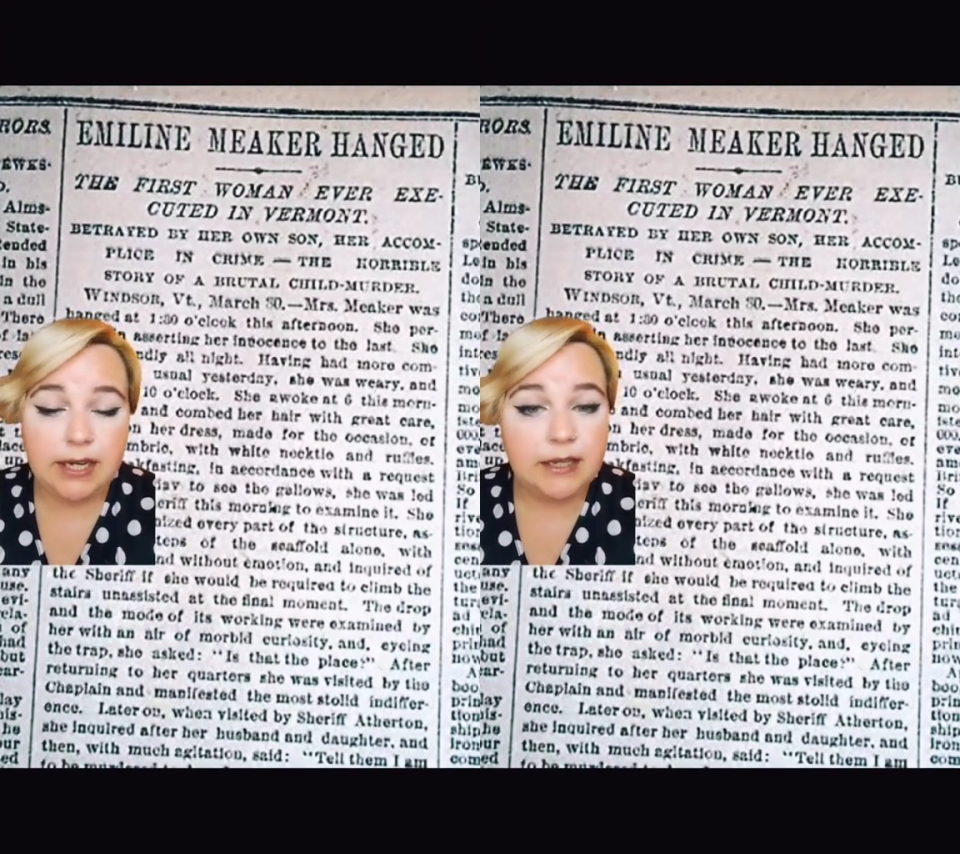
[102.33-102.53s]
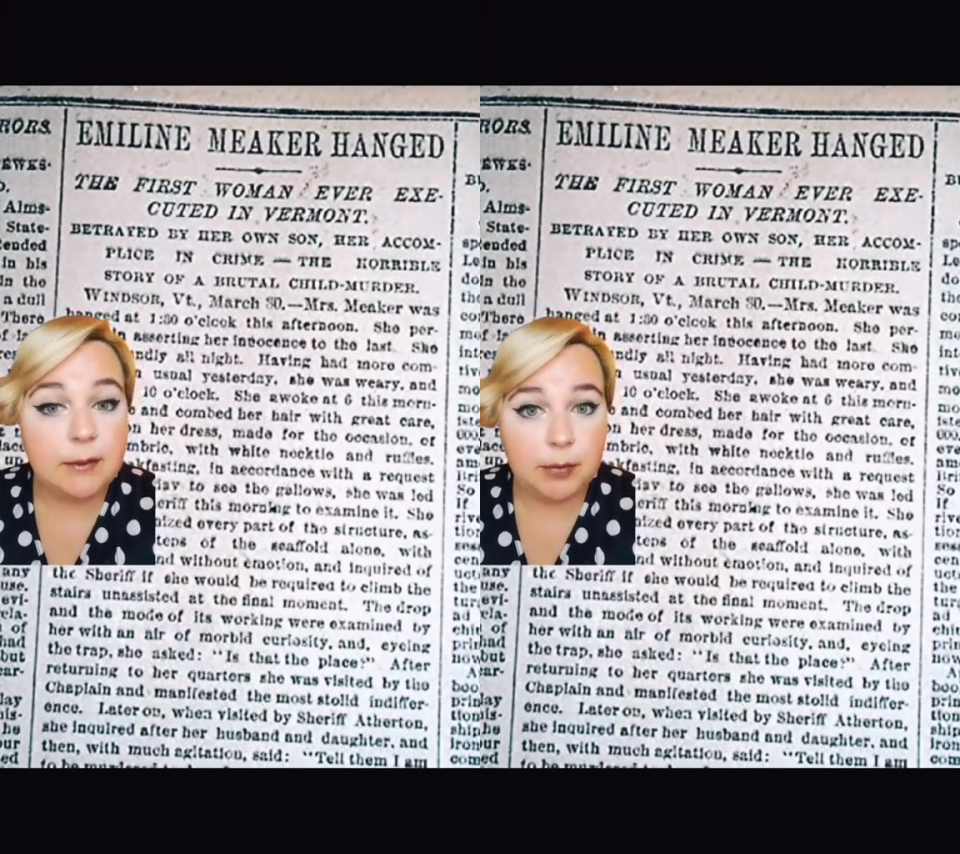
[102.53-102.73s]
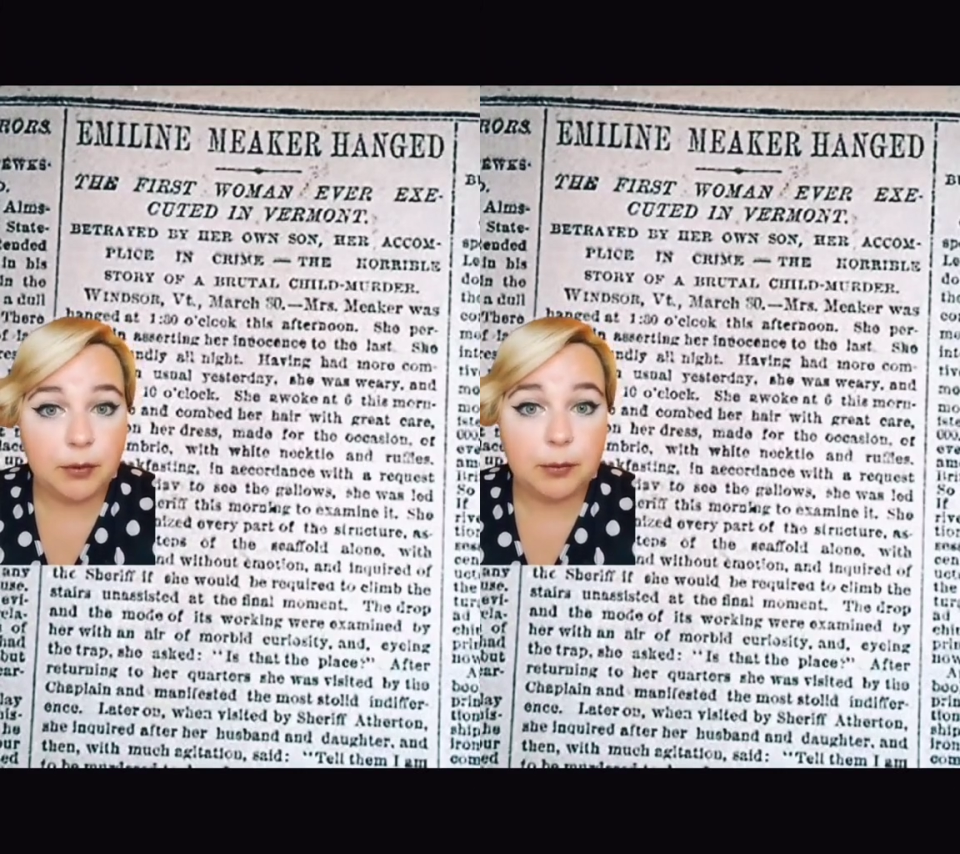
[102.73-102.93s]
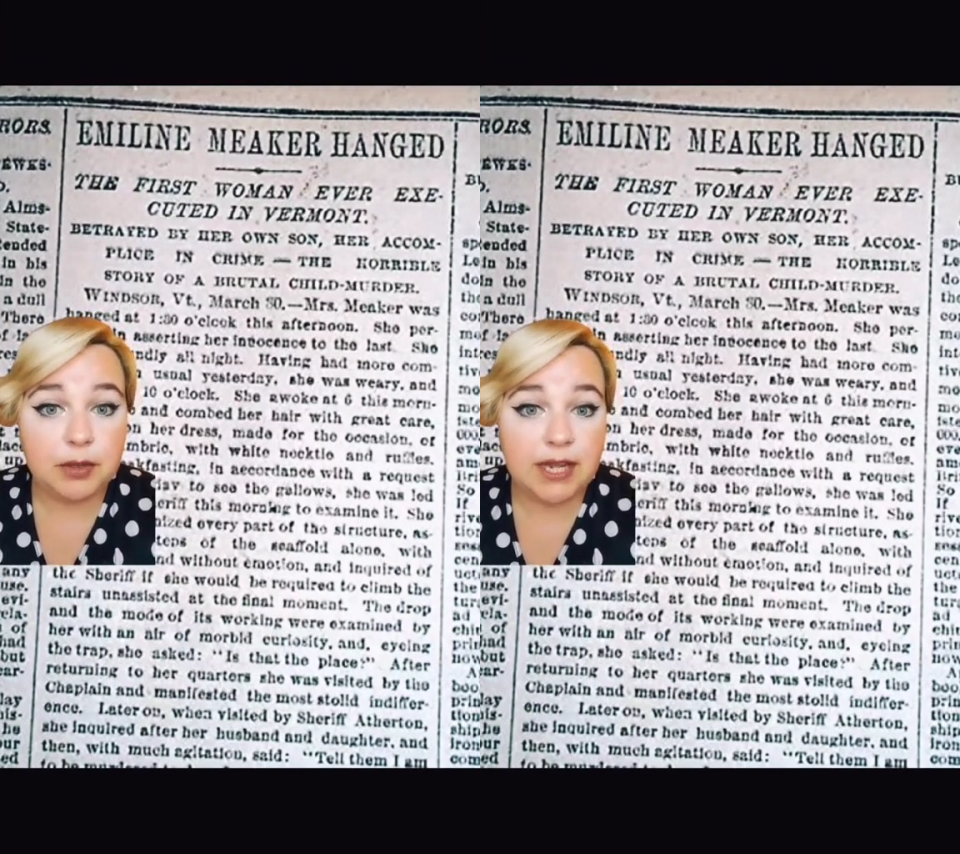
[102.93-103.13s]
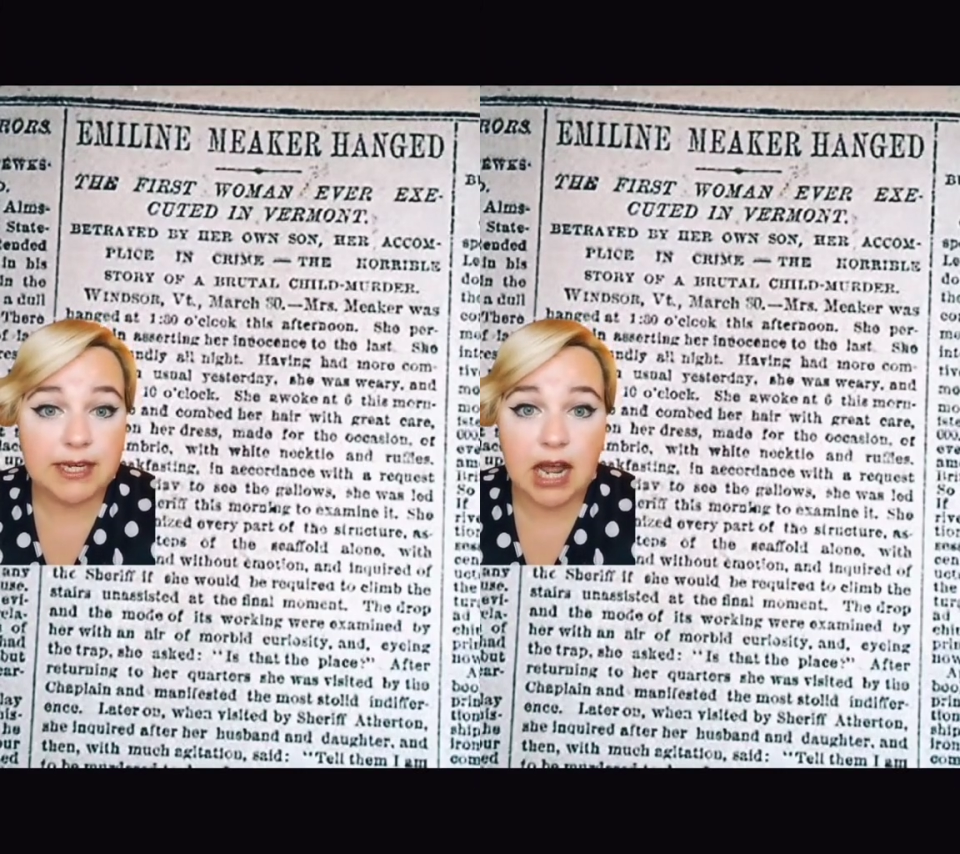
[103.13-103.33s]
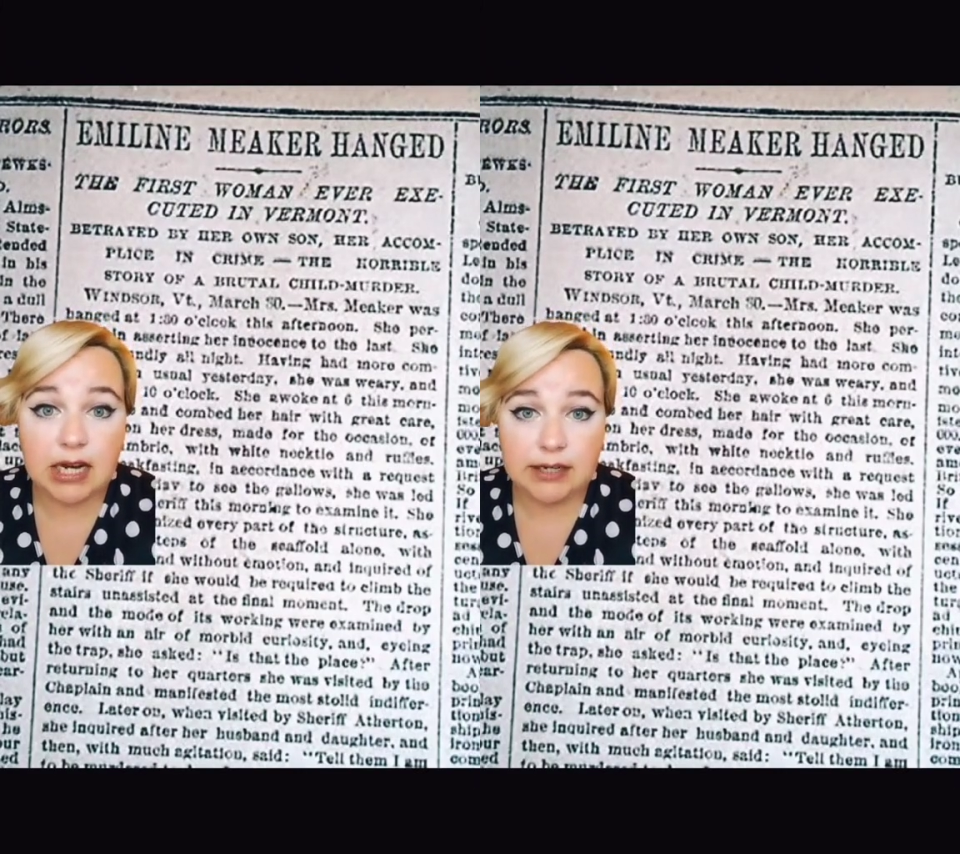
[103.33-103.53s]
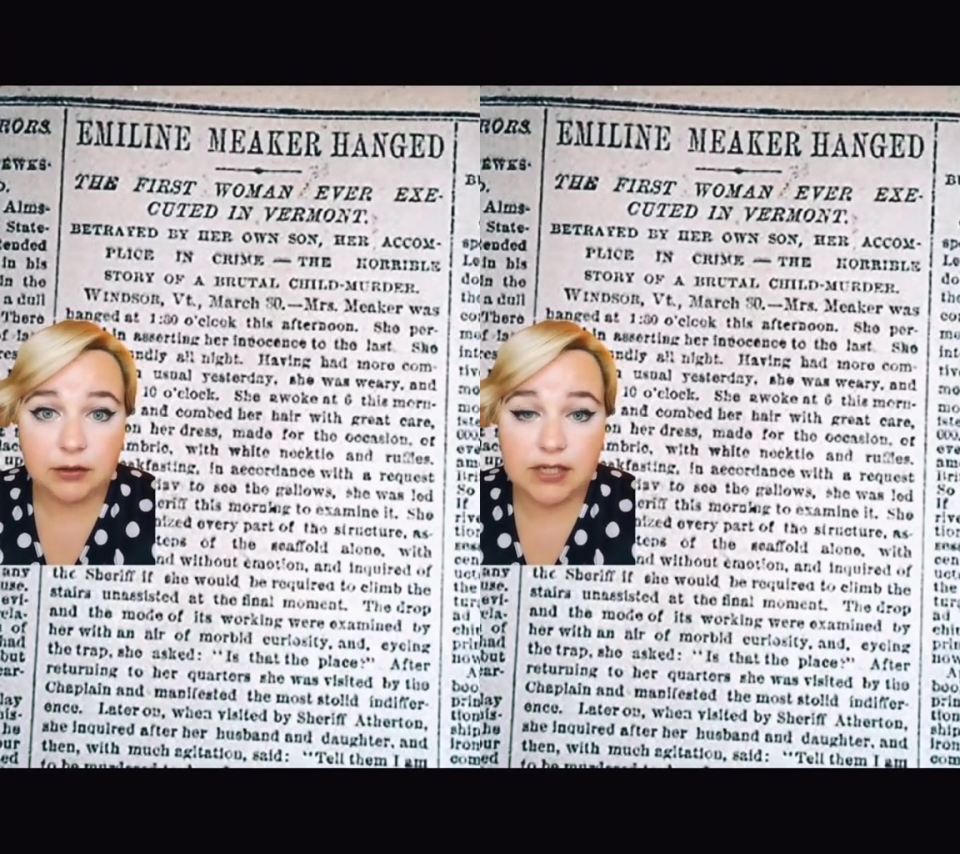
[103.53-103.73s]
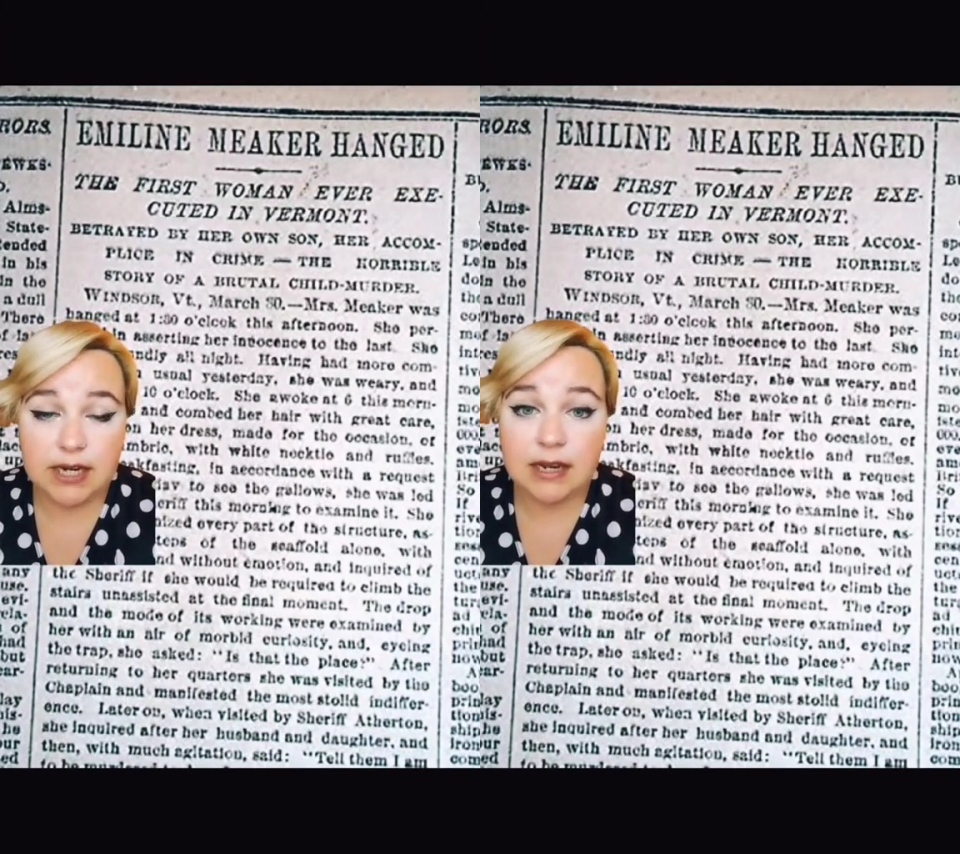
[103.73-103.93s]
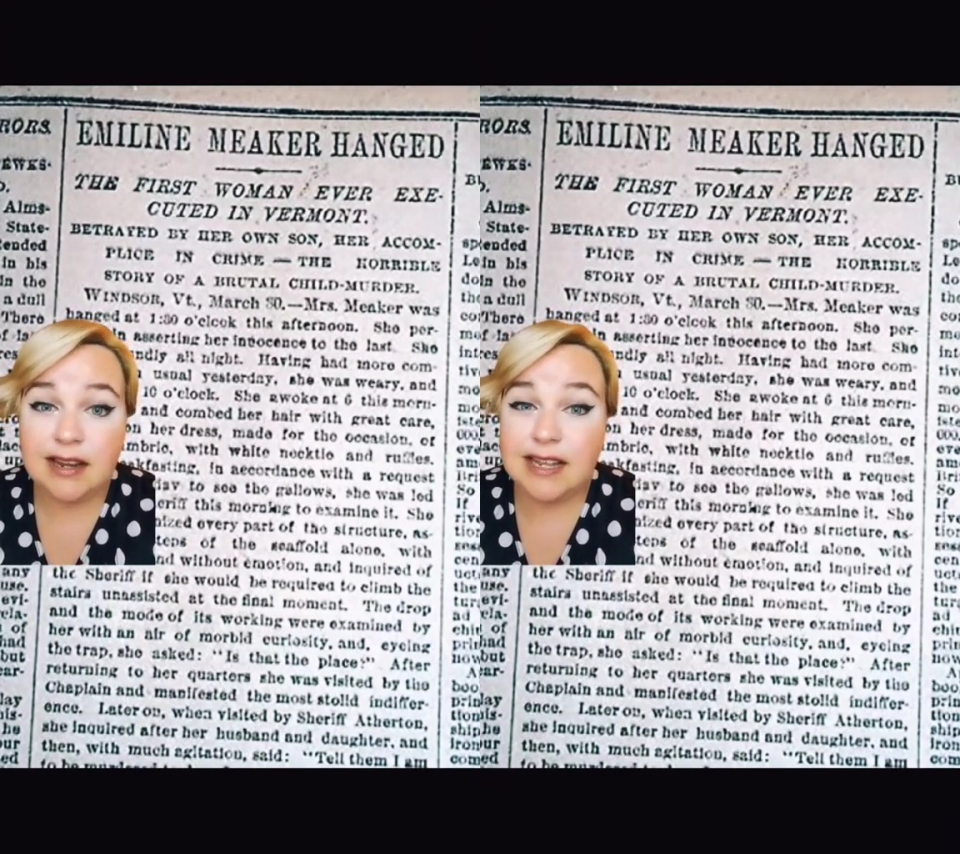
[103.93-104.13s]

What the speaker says: and they both pled not guilty.